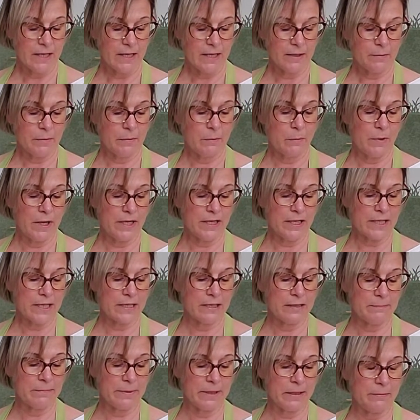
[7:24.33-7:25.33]
We want to
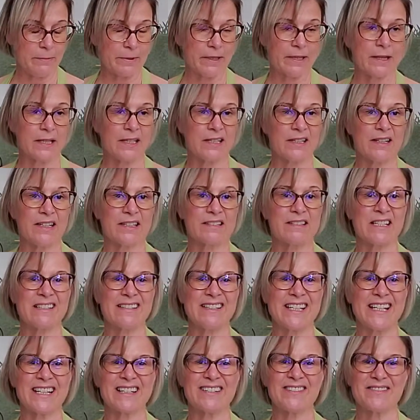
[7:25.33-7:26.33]
kind of be within
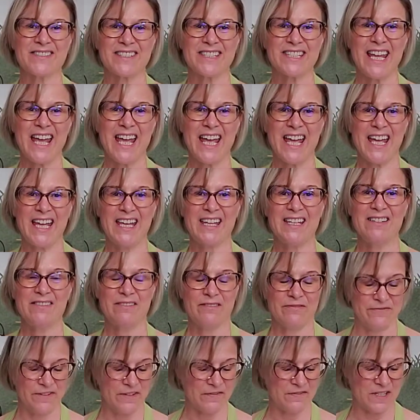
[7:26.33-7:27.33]
like
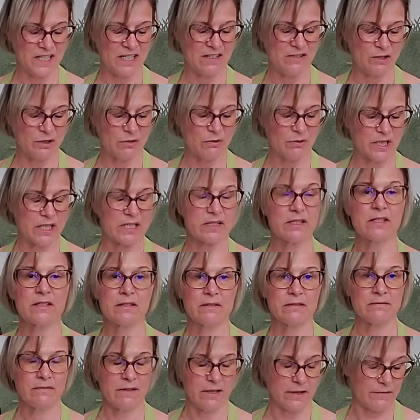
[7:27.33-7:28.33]
10, 15 degrees
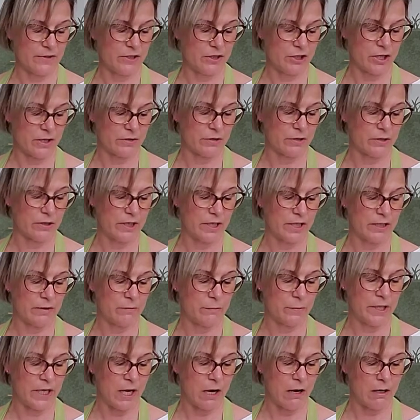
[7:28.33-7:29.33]
of each other,
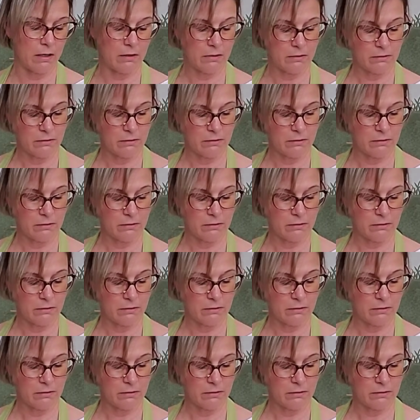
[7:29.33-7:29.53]
and we are.